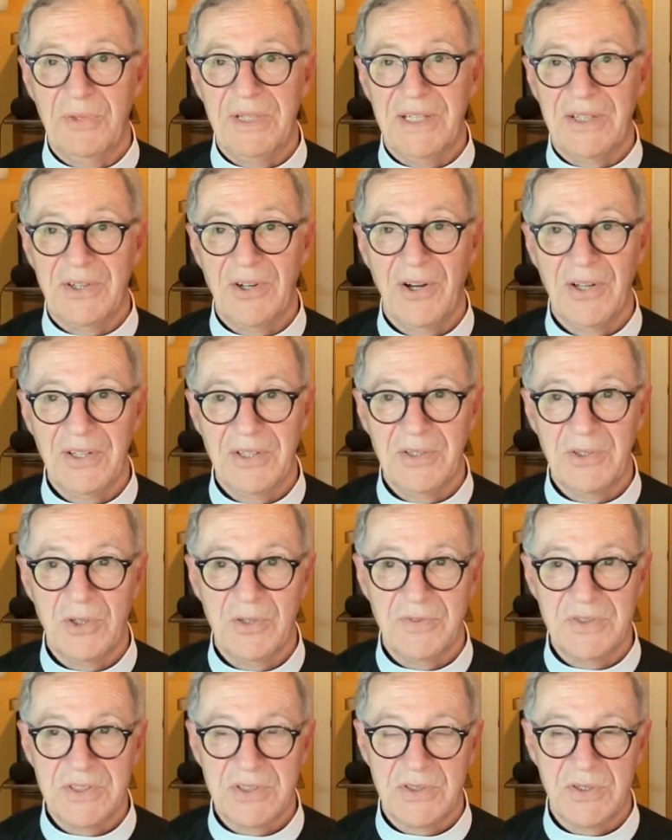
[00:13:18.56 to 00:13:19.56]
what we call in
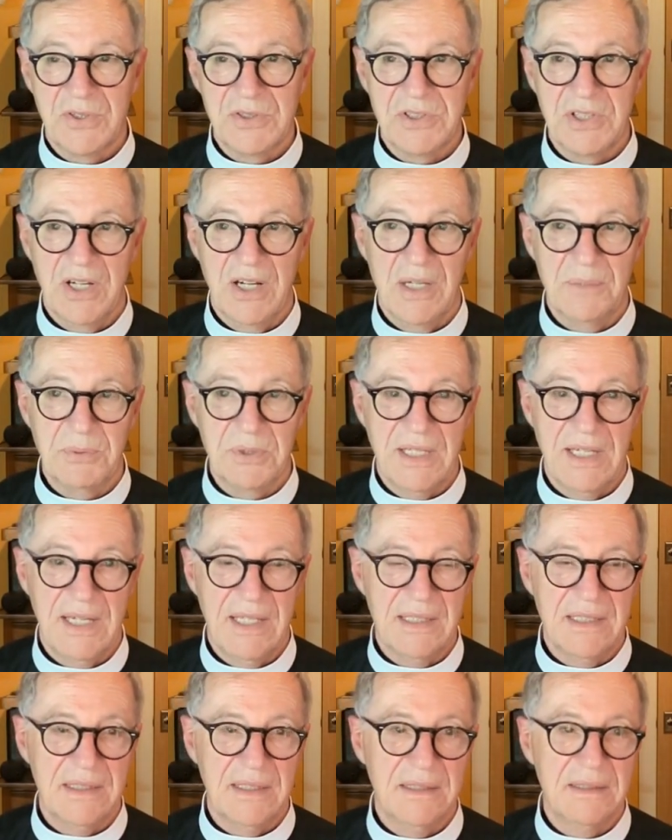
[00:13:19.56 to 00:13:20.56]
Nova Scotia Upper
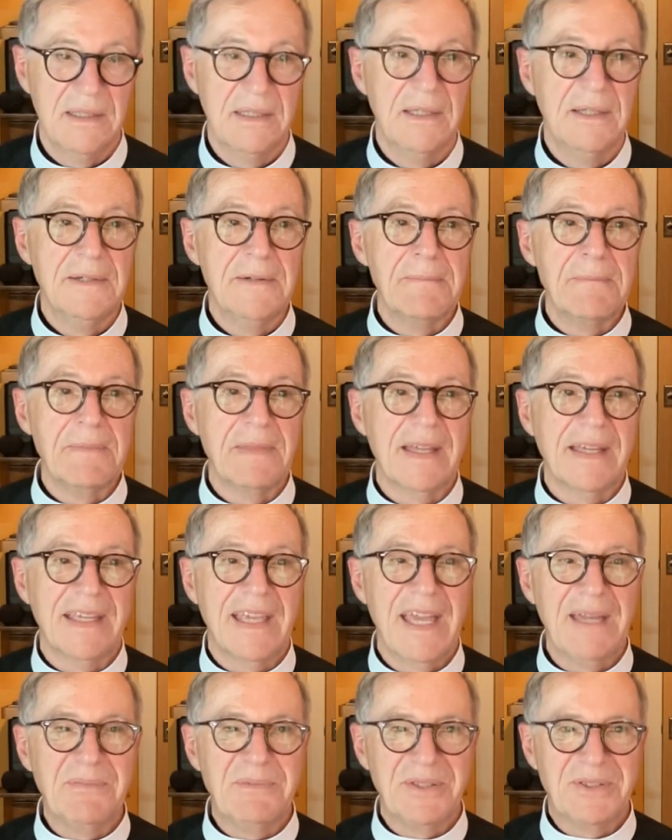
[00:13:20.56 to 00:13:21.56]
Canada,
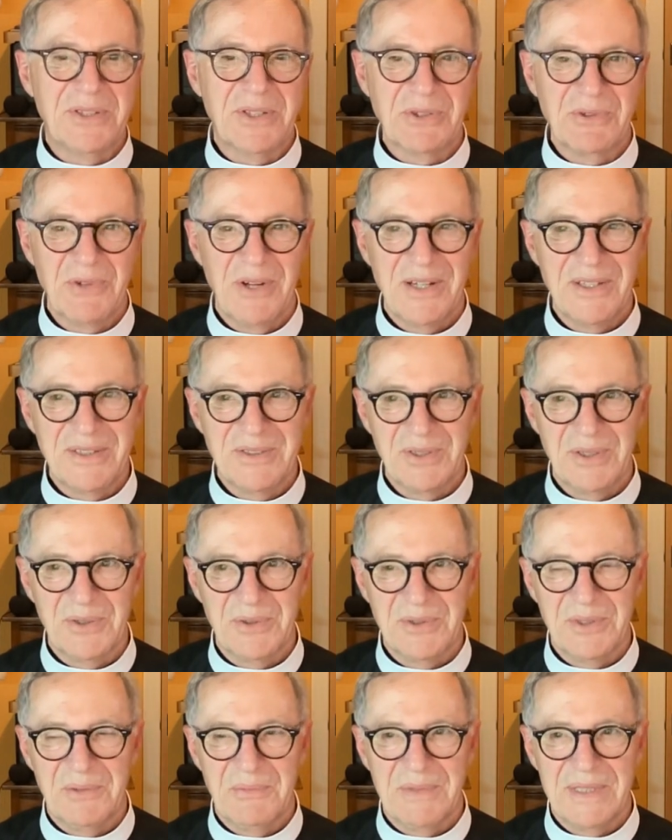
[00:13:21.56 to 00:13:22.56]
came to
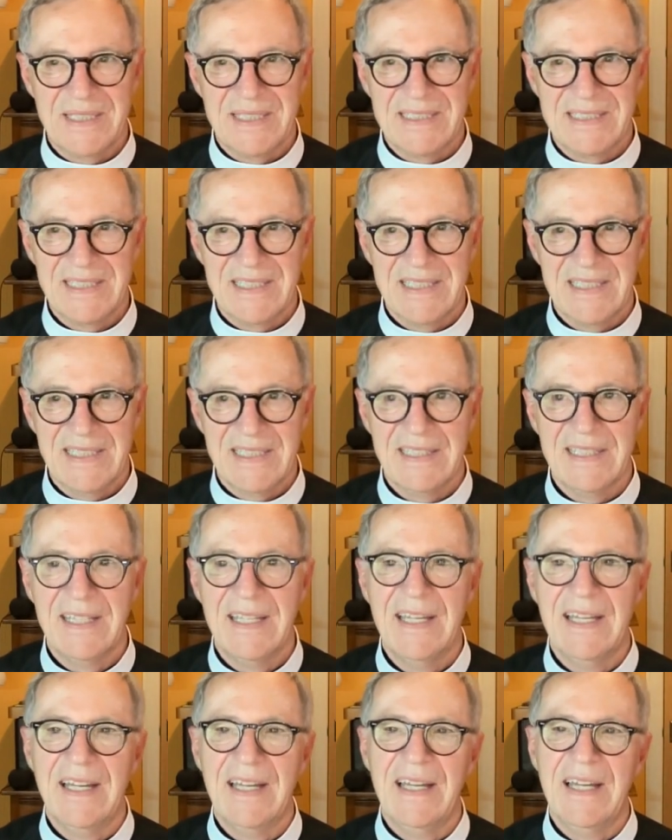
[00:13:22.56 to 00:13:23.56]
Toronto, the big city,
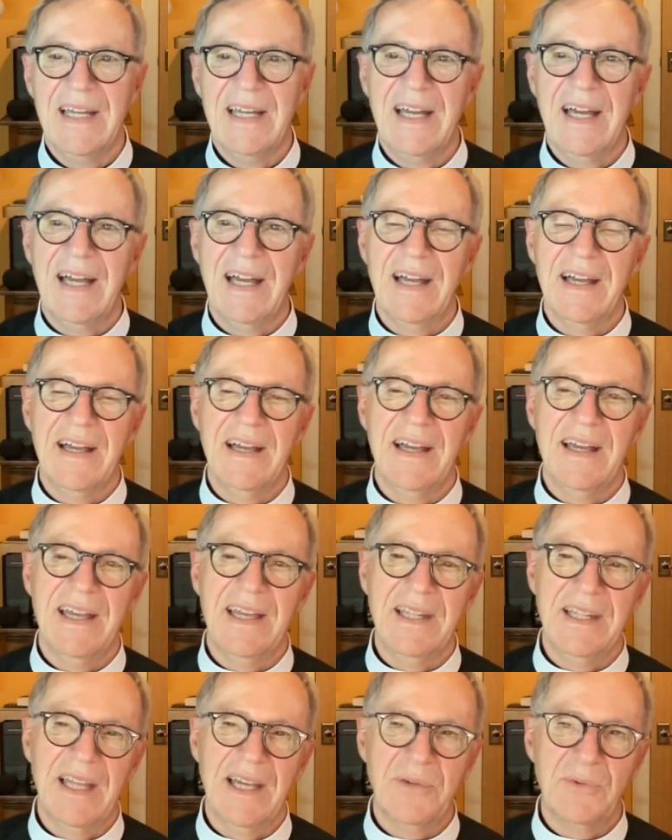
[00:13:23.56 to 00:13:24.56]
uh,
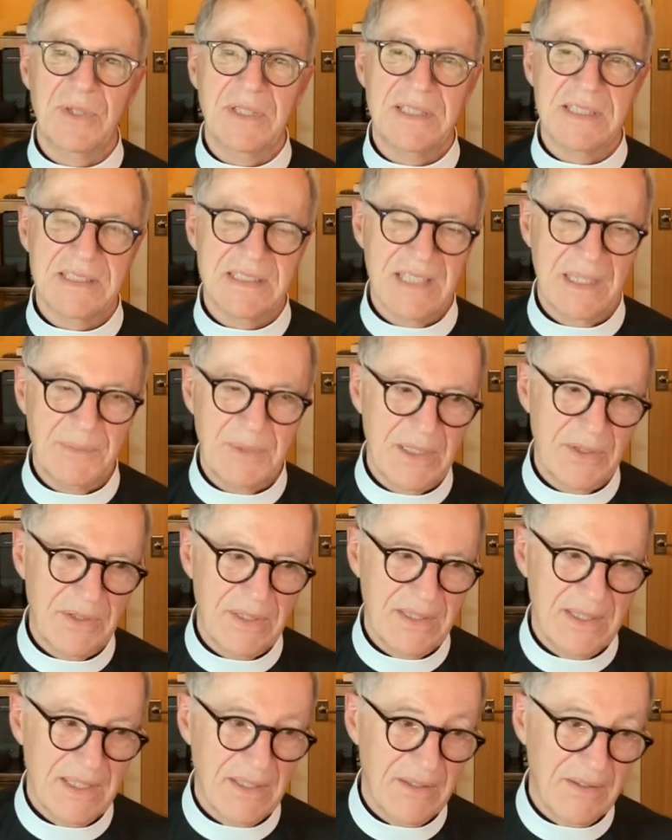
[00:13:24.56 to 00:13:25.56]
and I went to
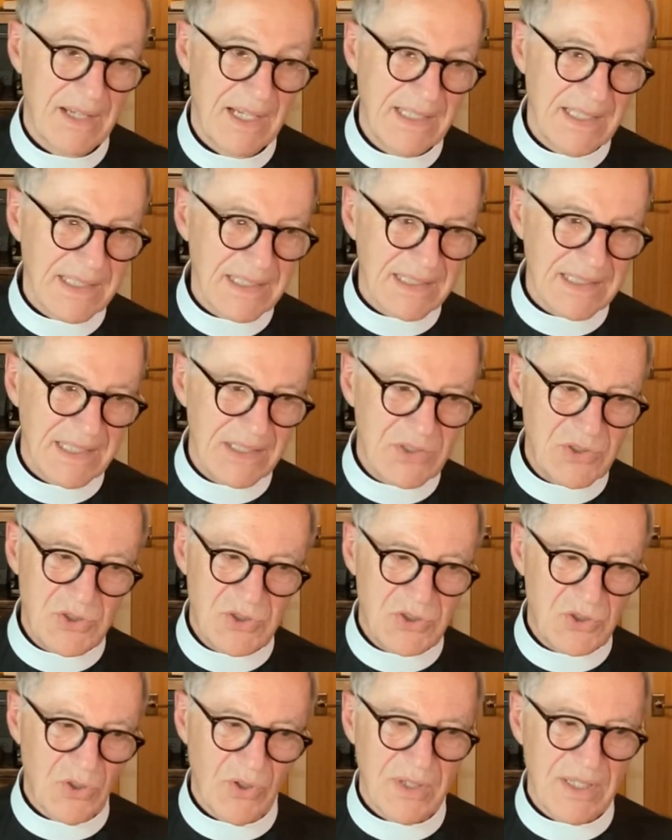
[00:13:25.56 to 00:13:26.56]
seminary there. I didn't
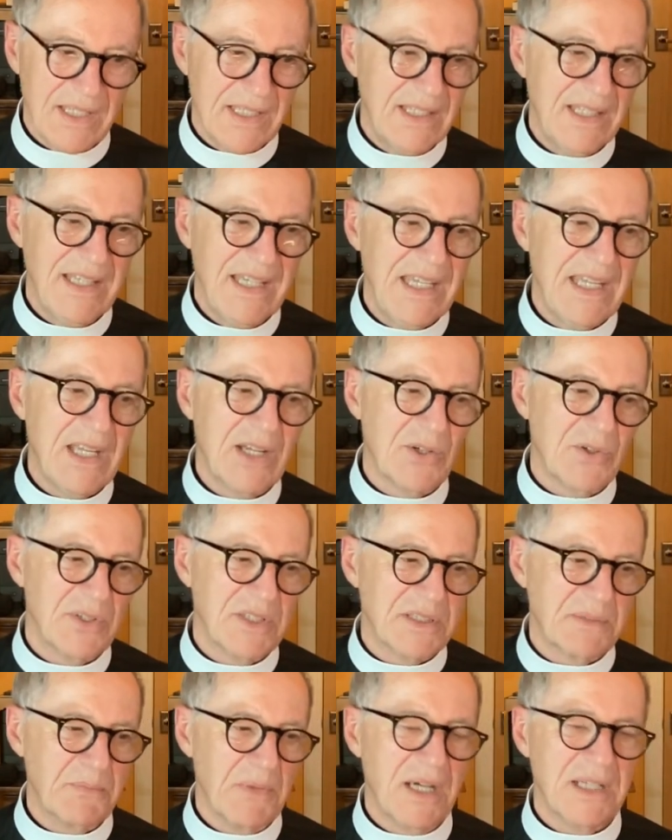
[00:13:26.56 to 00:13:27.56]
enjoy it
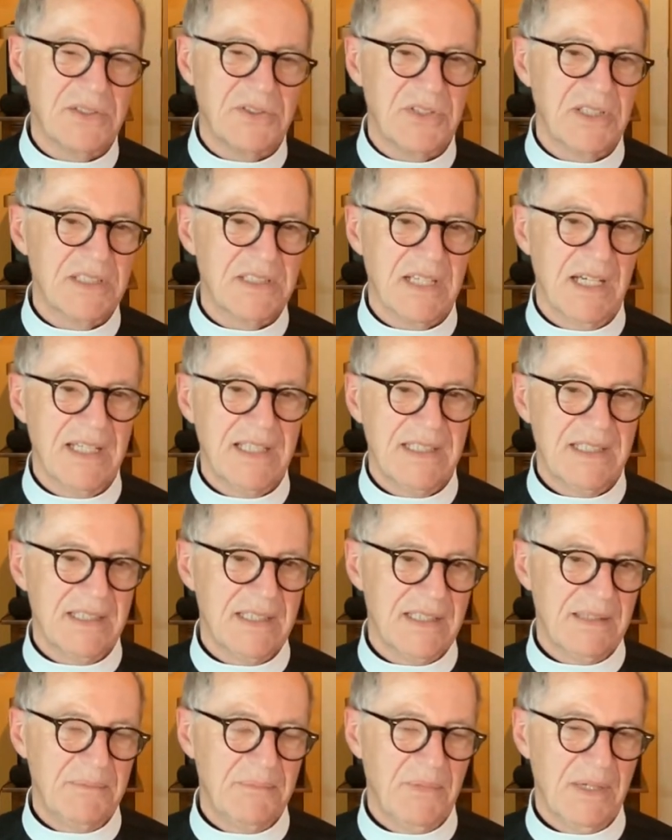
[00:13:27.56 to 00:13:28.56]
near as much as I
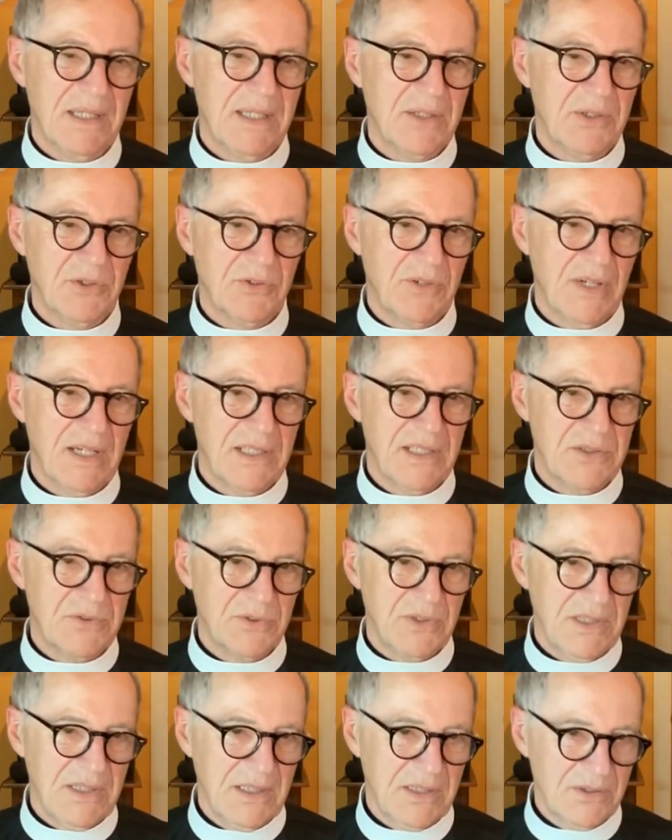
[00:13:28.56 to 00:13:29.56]
did my
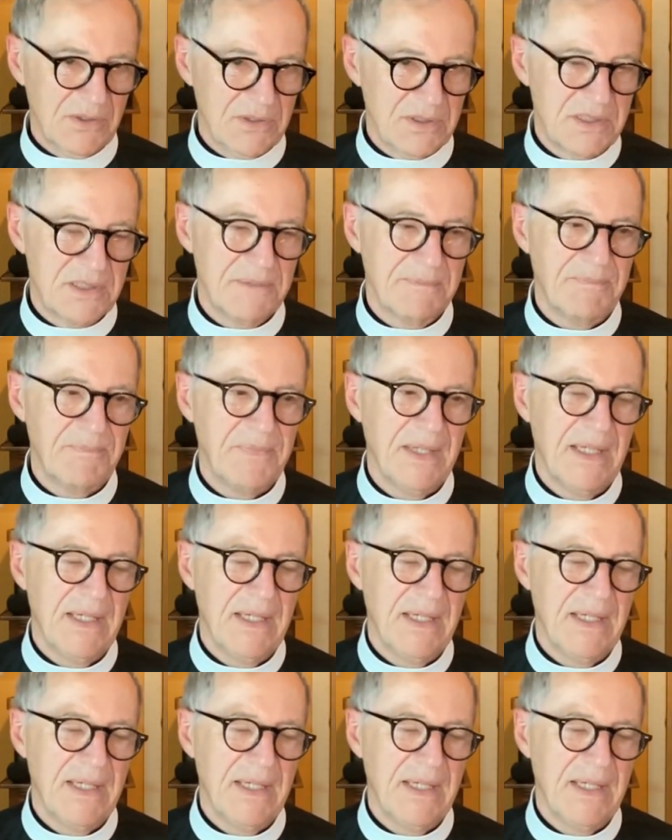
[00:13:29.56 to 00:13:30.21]
undergraduate years.